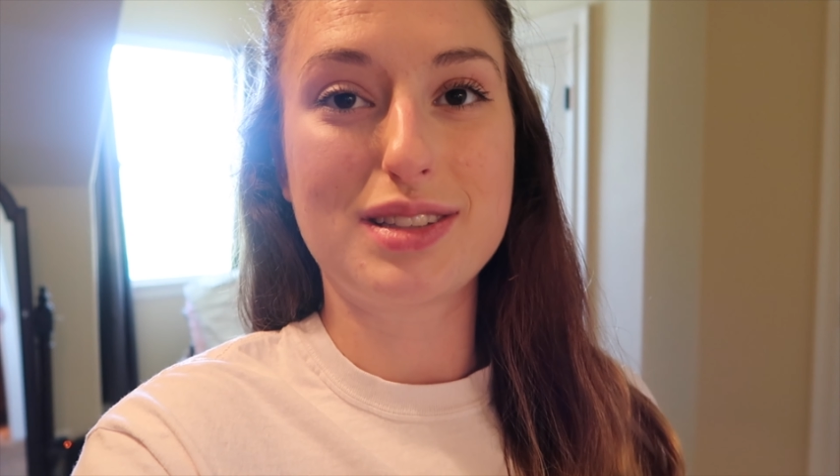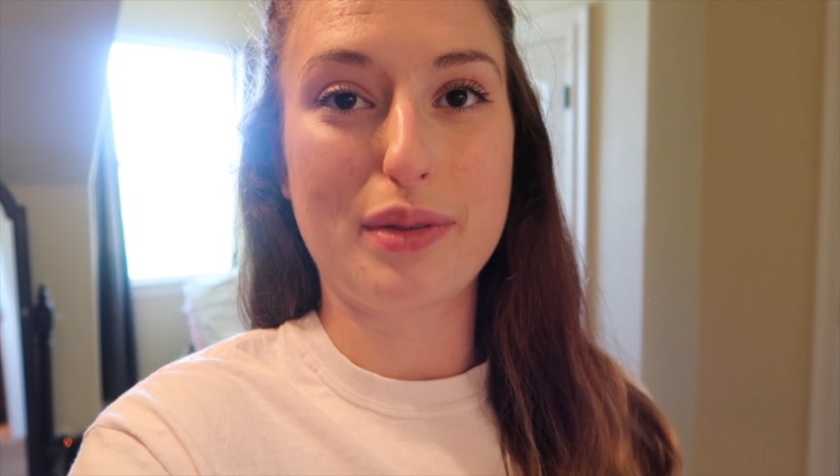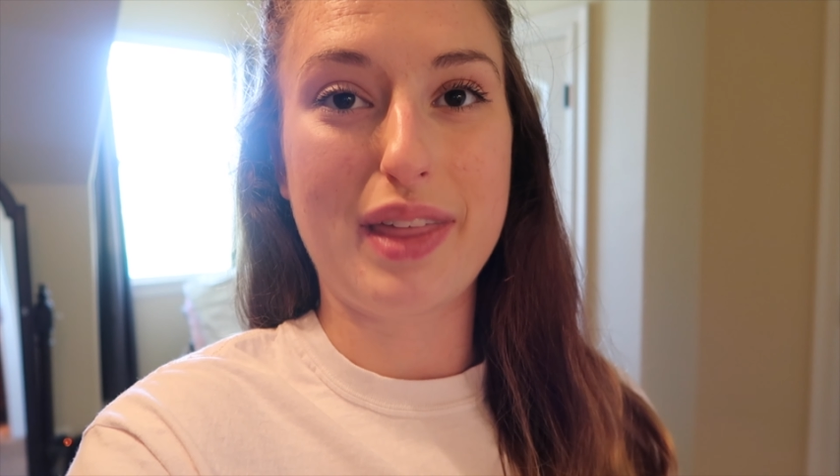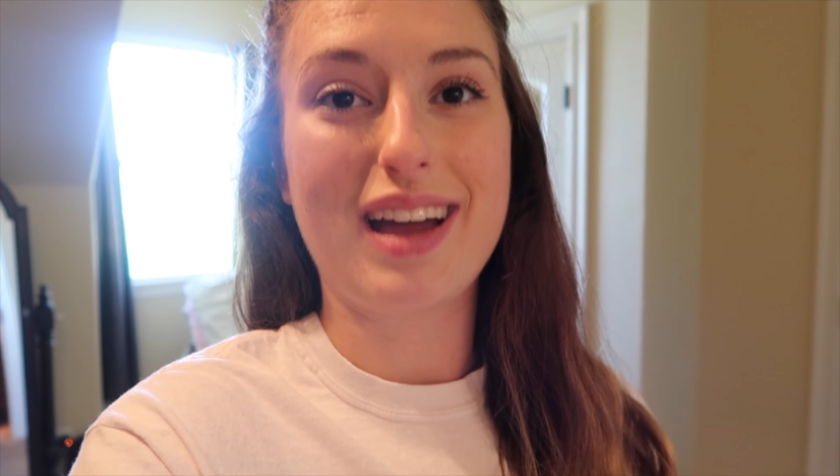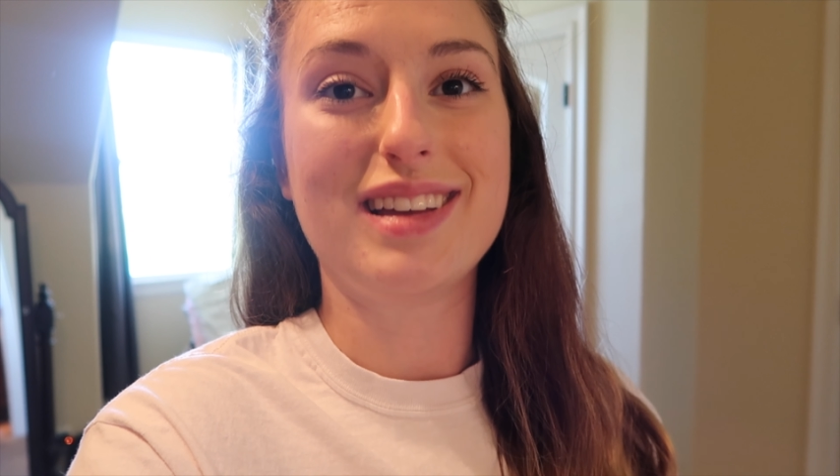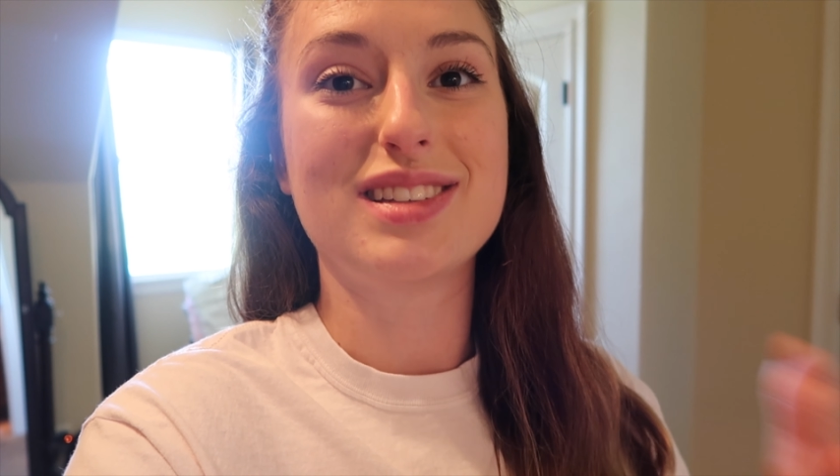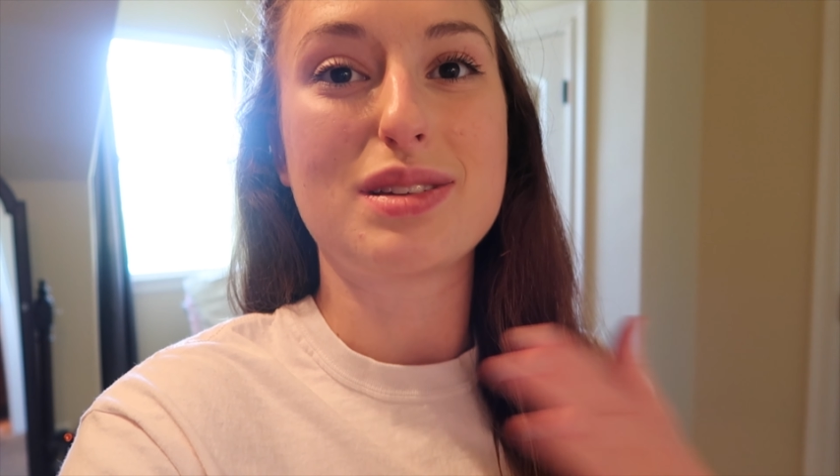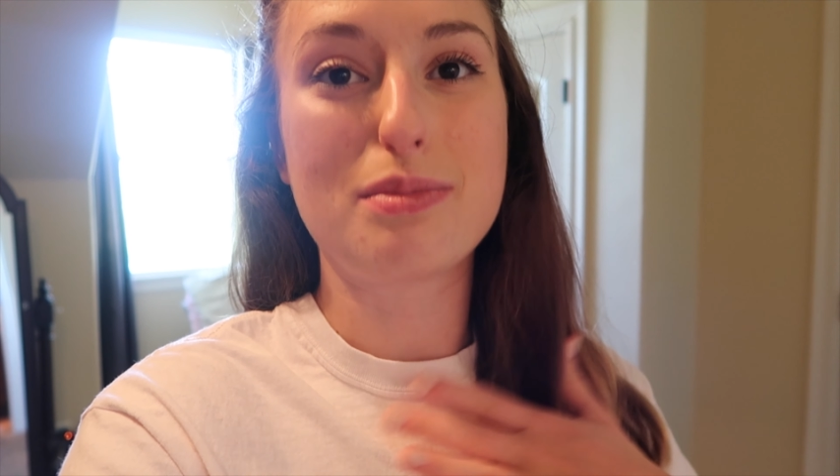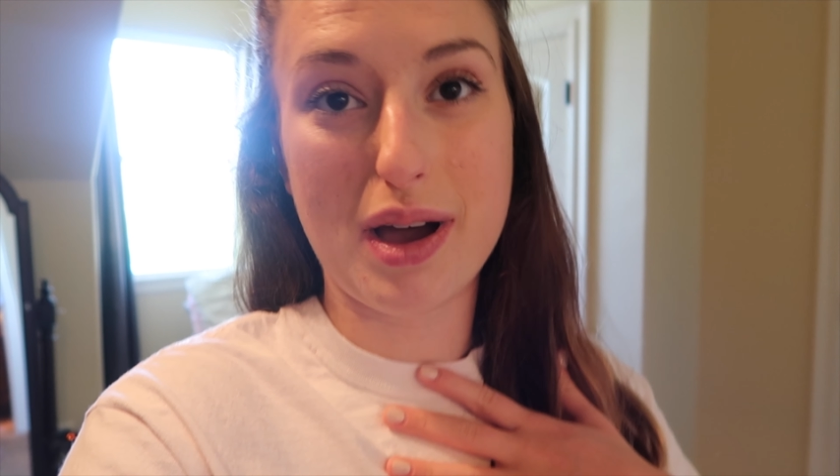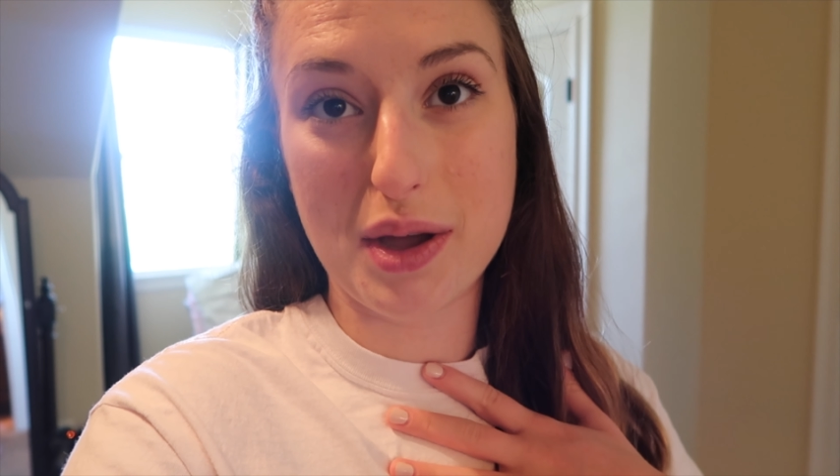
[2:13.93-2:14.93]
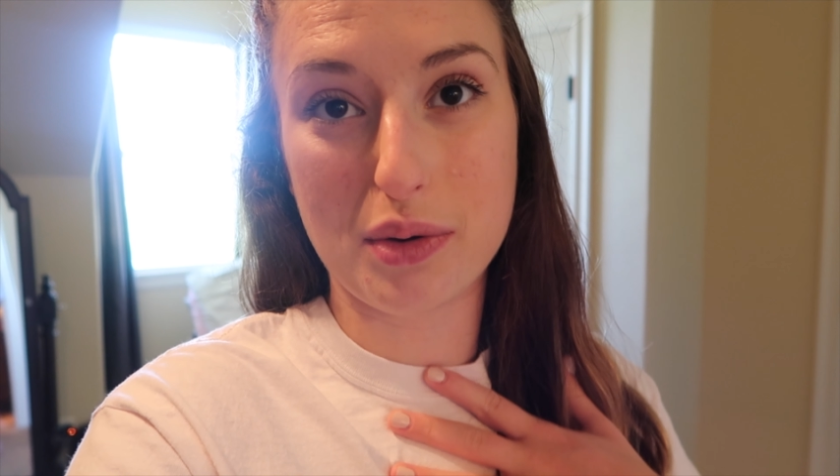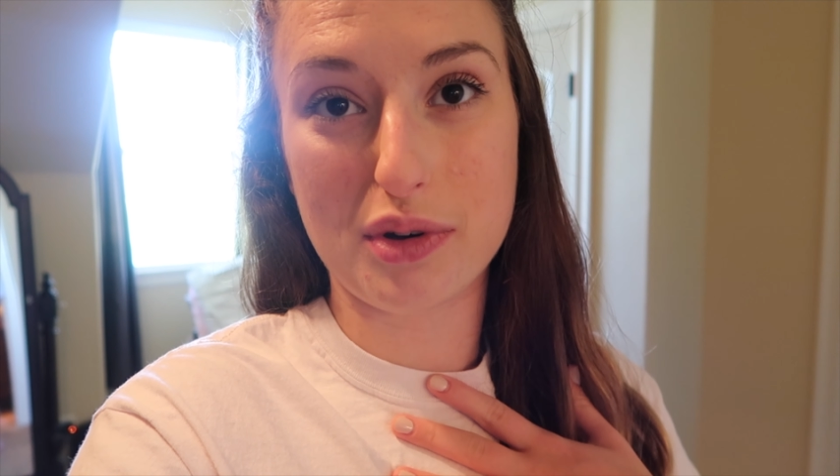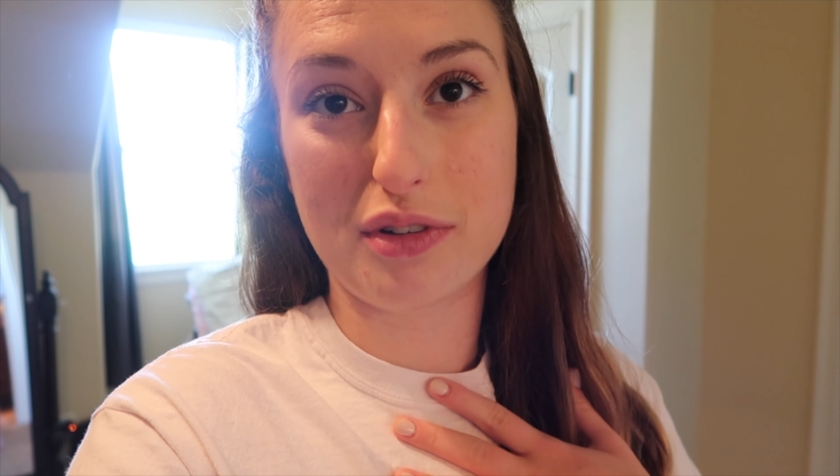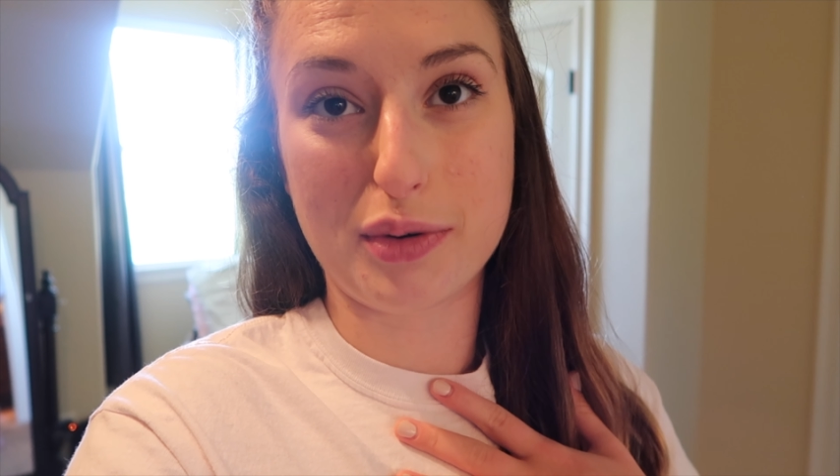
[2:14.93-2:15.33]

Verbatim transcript: So that is my goal